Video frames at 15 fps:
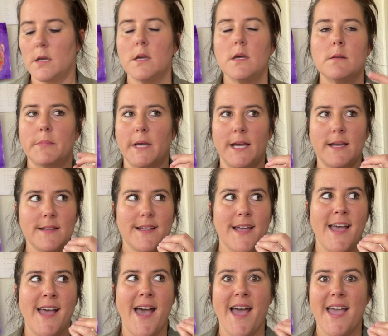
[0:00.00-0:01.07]
But
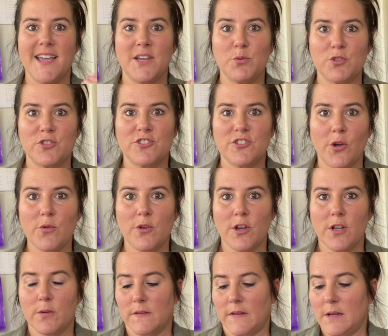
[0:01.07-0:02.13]
it was so
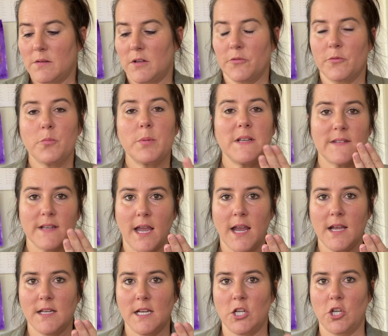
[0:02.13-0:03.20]
good. It was like a little piece of
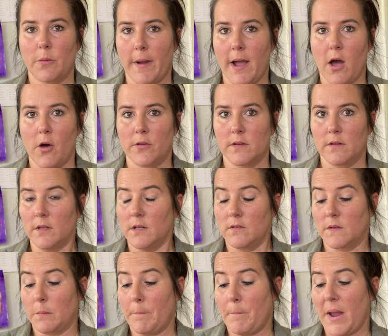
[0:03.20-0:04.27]
candy in your mouth. It
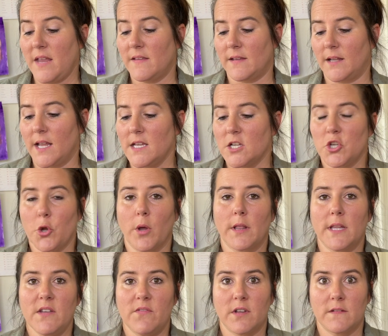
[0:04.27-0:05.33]
is amazing. I didn't know a
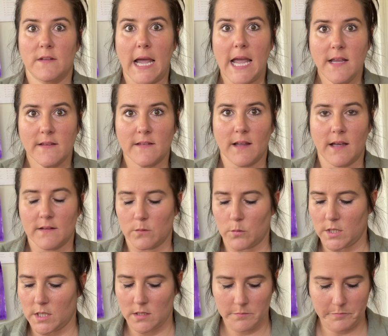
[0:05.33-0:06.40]
leaf could taste that
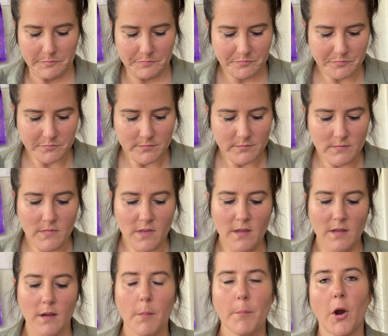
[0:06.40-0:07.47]
sweet.
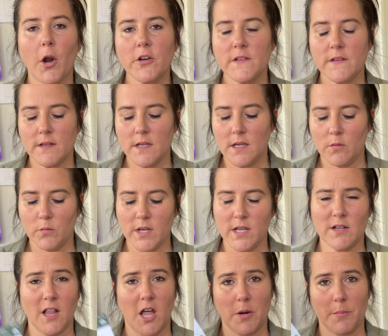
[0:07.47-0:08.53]
Parsley. We
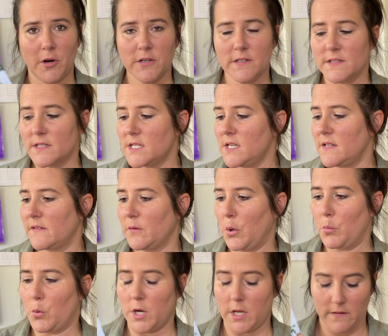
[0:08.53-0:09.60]
eat a lot of parsley, so I
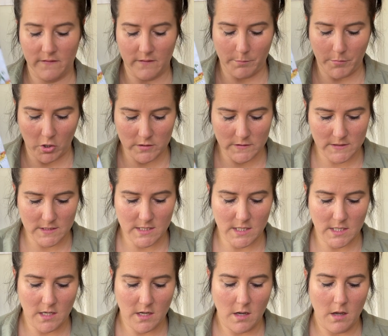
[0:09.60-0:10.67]
wanted some parsley.